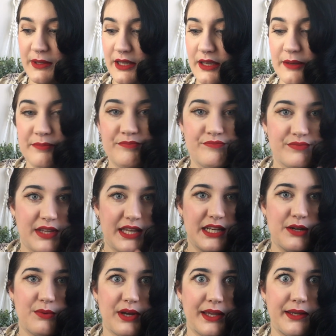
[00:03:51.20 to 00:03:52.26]
here.
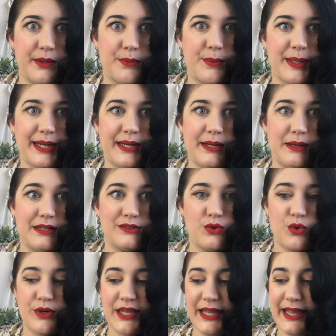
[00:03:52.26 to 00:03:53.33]
Anyway, we're
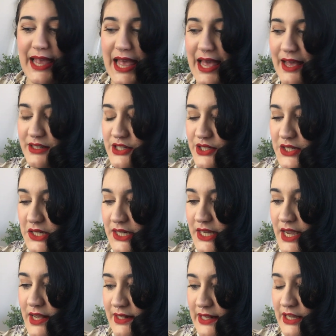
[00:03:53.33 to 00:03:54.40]
talking hair today.
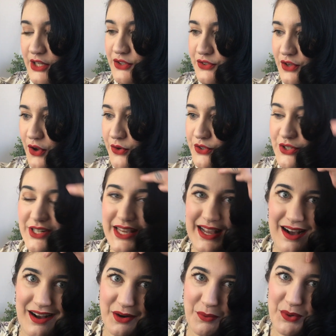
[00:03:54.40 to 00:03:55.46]
So today
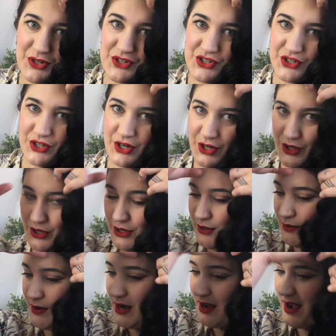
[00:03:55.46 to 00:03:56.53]
I want to show
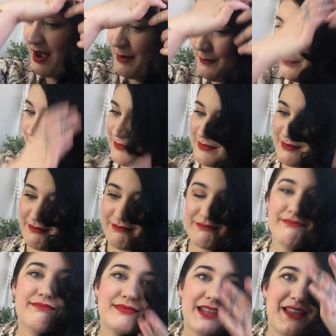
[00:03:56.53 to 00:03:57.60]
you
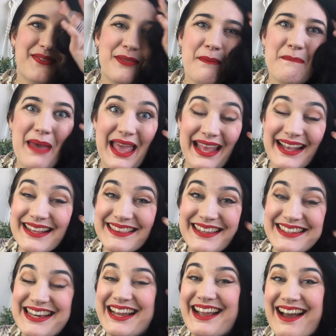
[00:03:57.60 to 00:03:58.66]
the bang that
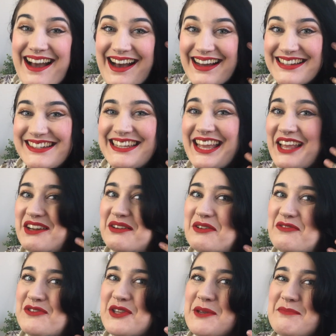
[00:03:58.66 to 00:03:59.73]
I had in a few